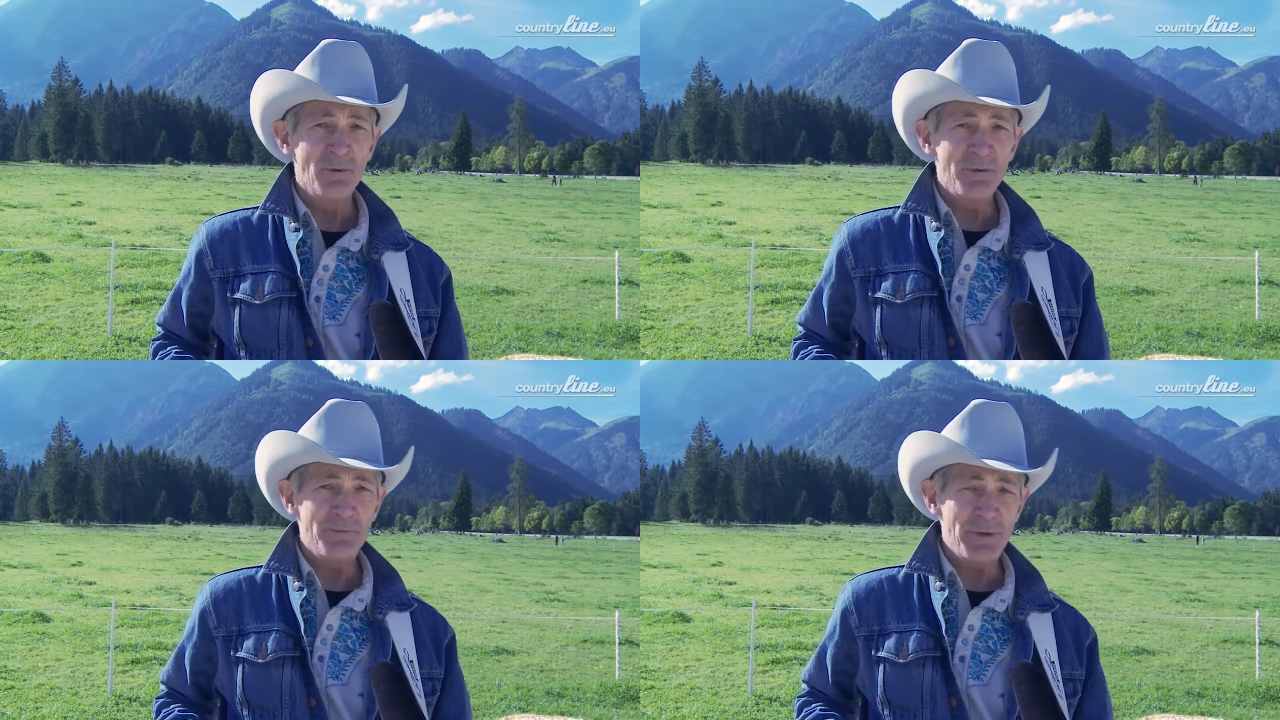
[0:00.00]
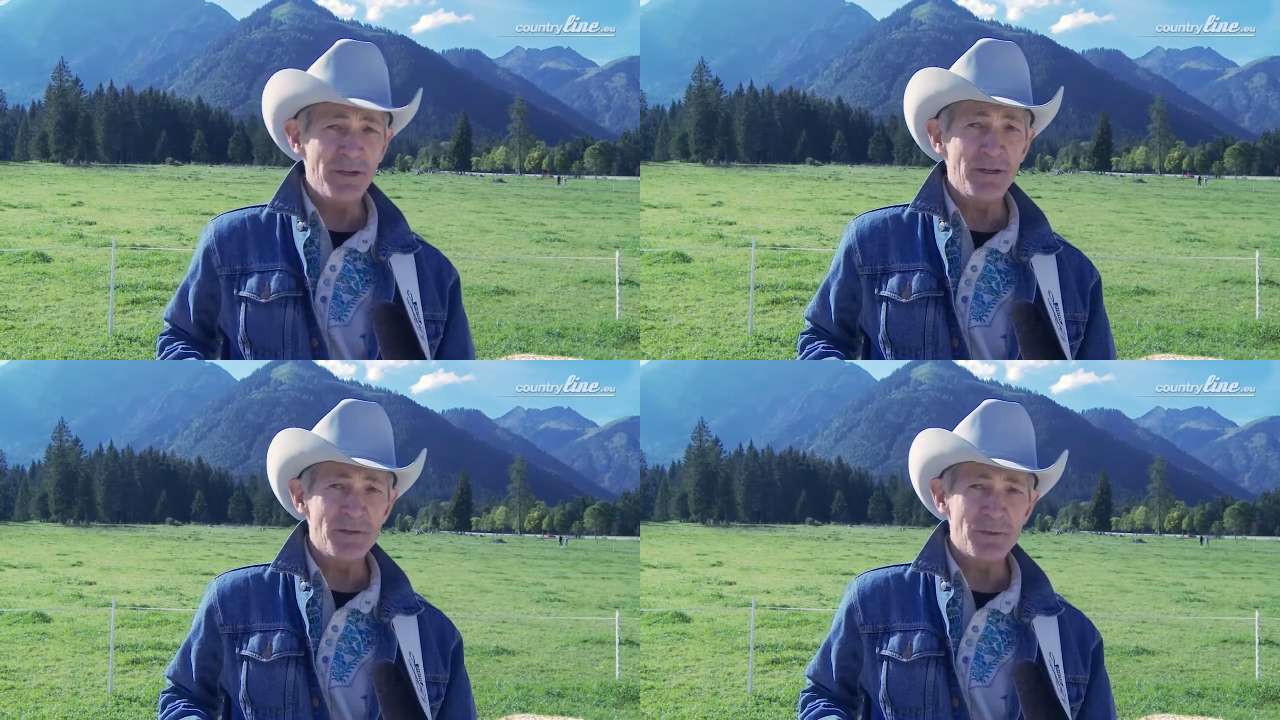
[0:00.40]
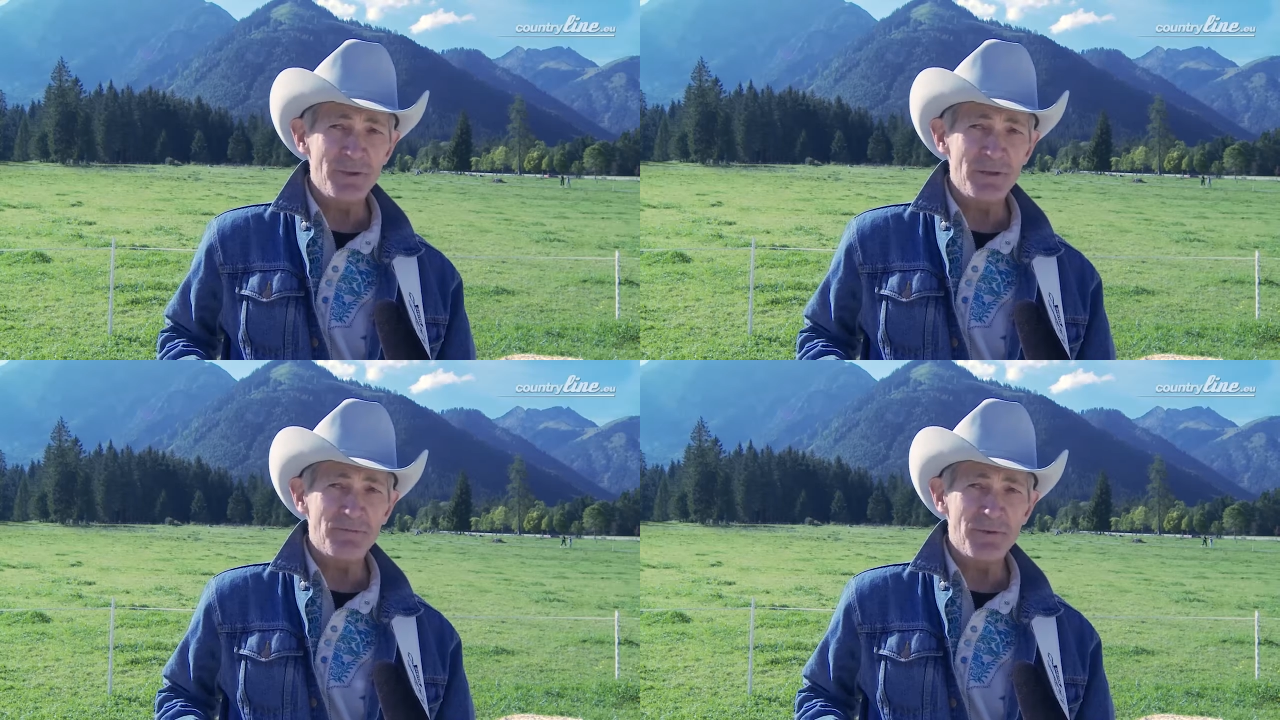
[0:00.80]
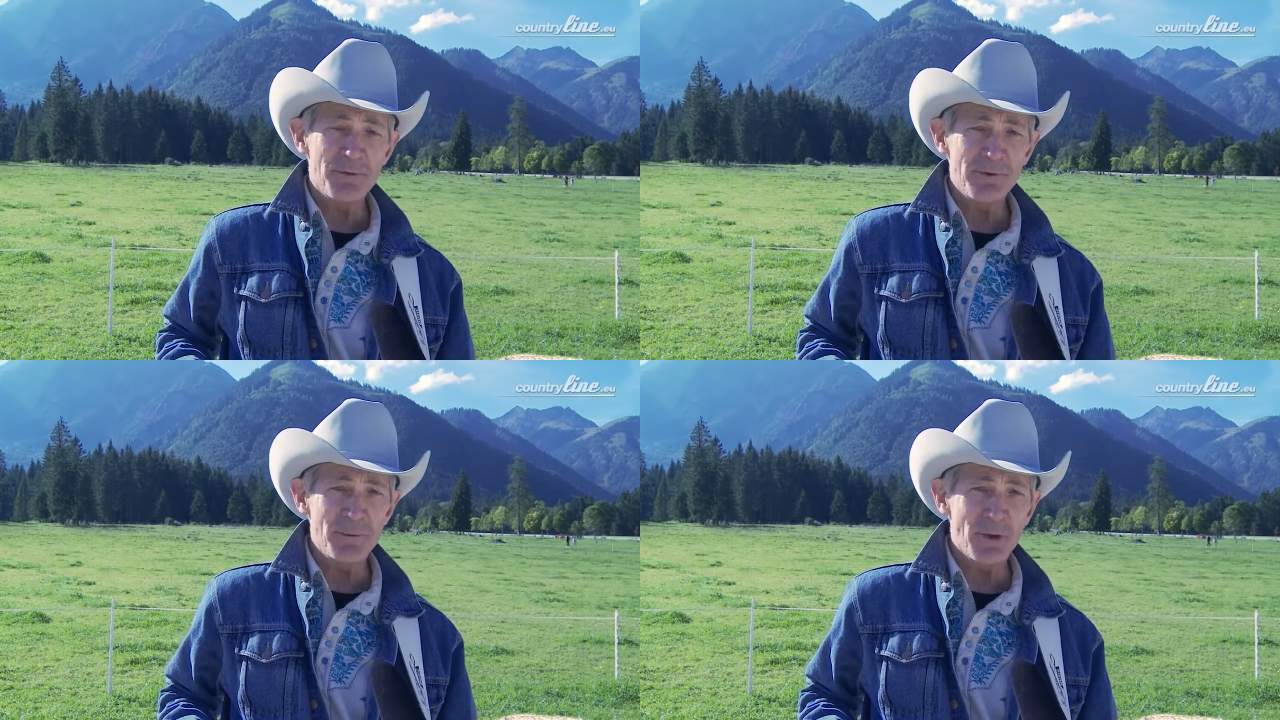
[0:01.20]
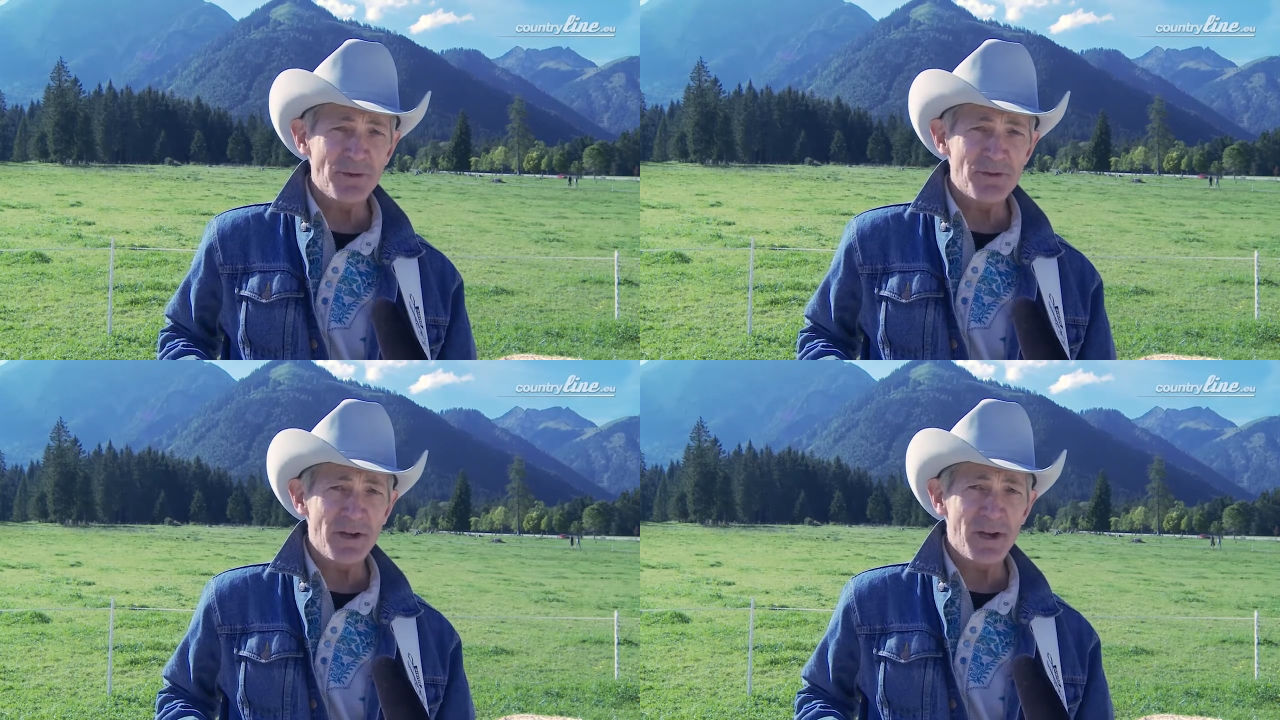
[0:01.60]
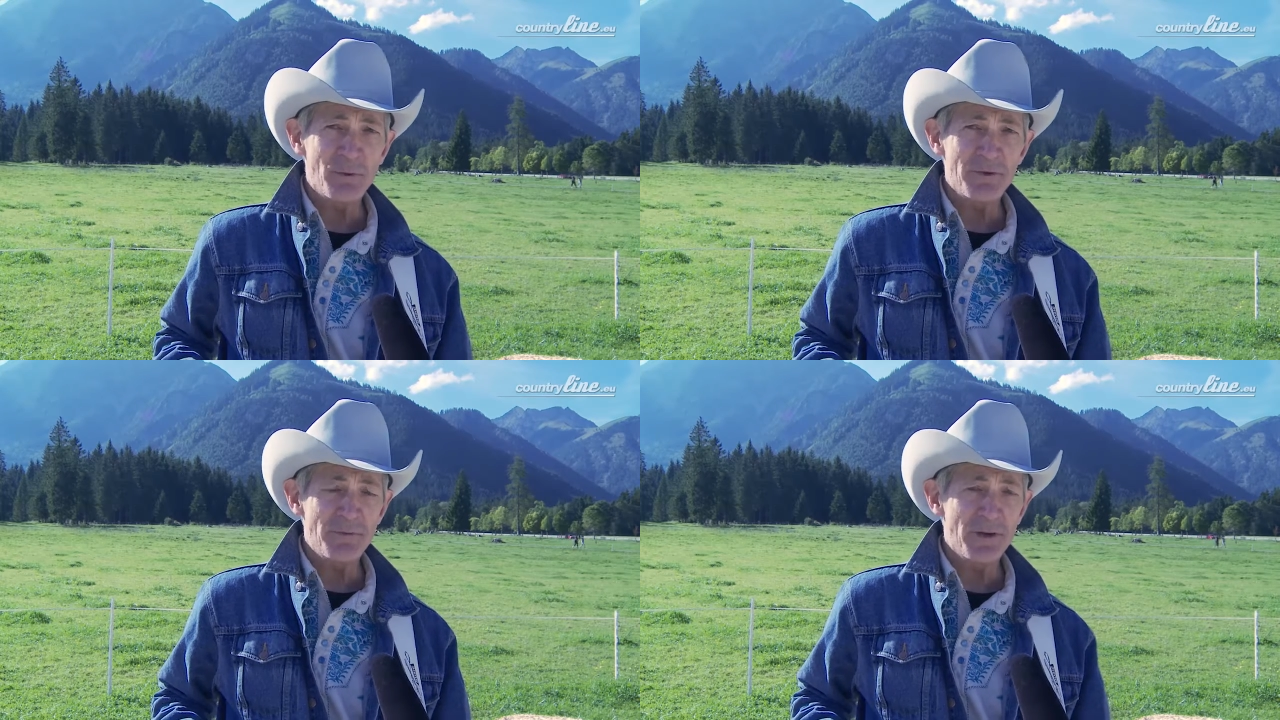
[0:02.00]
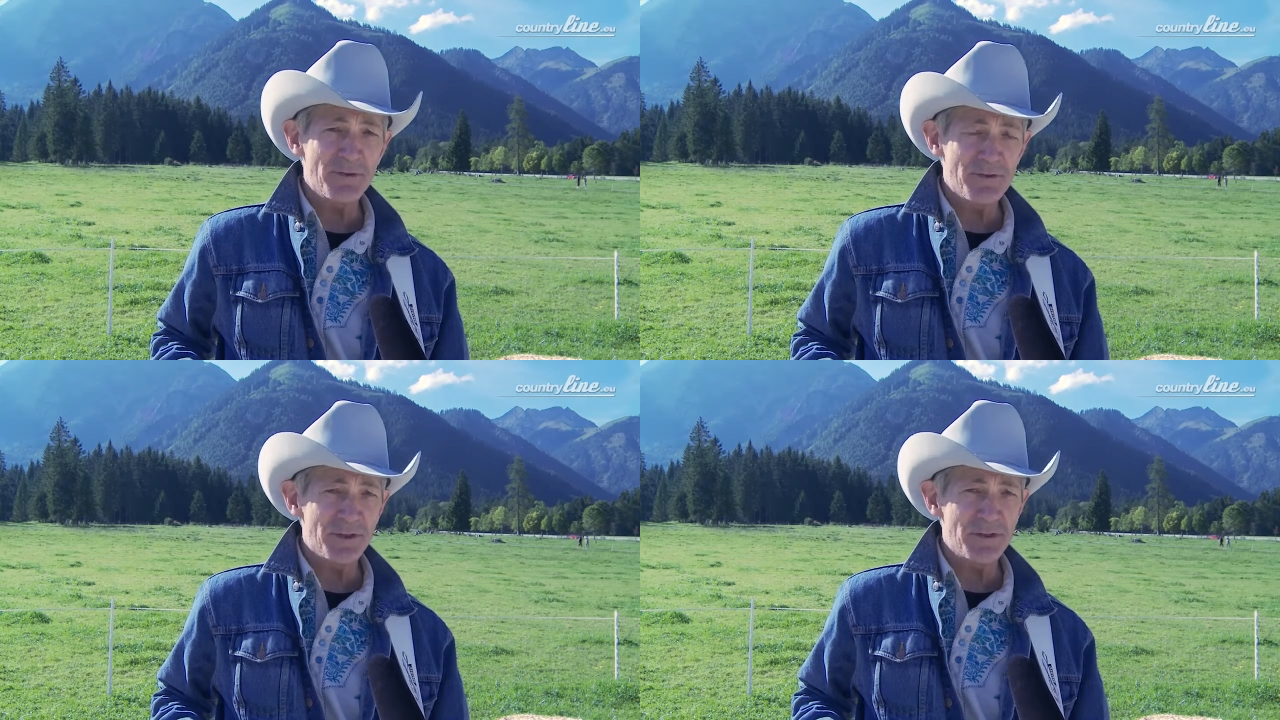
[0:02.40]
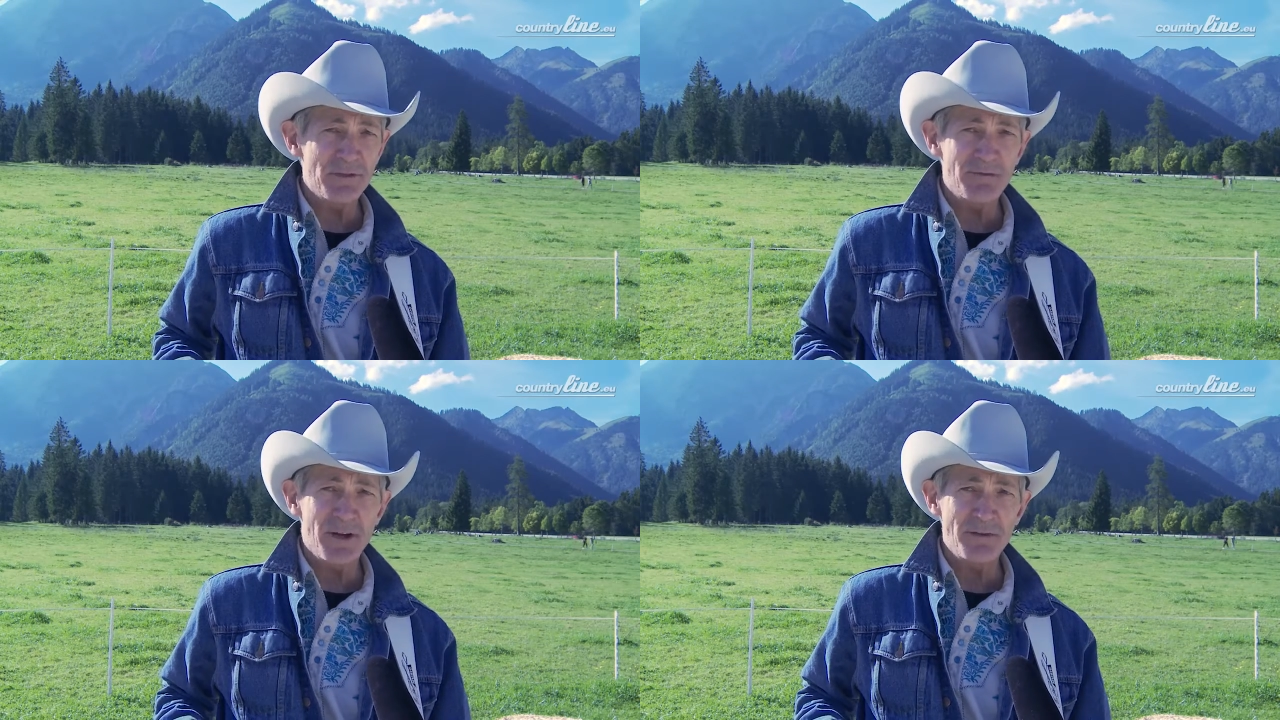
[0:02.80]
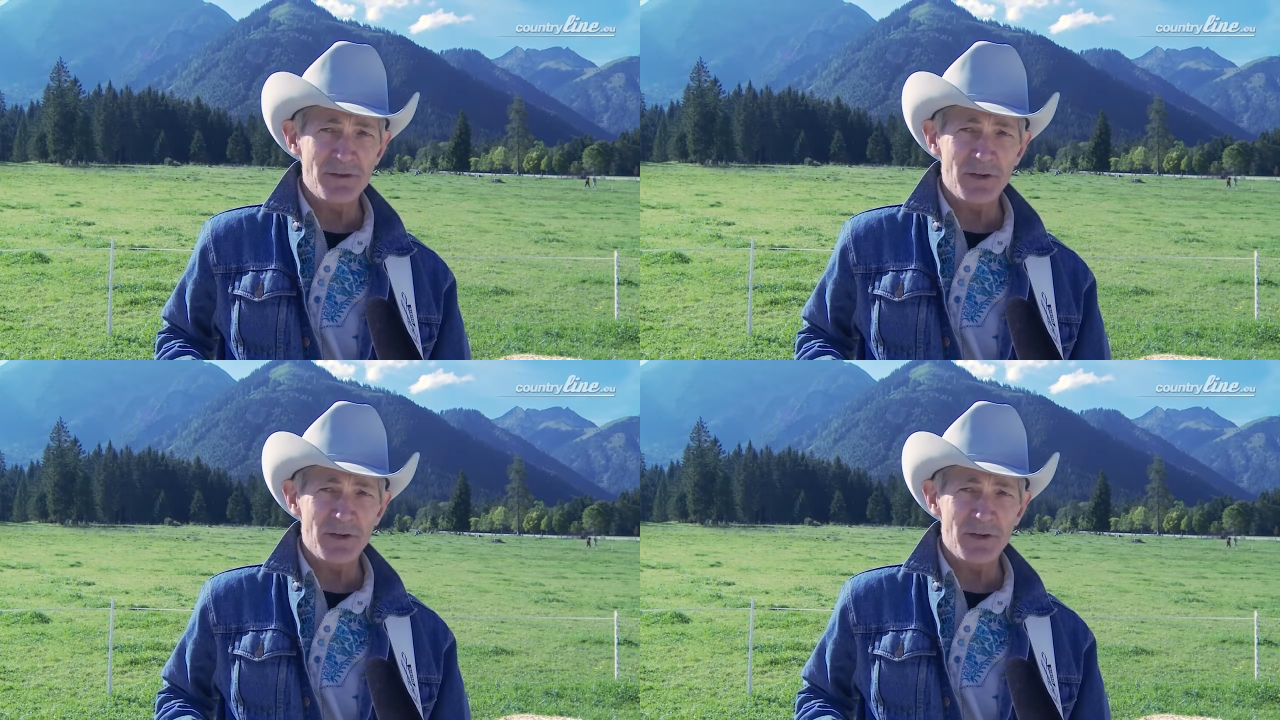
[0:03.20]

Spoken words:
We've been in Sweden for 3 months now. We've done 65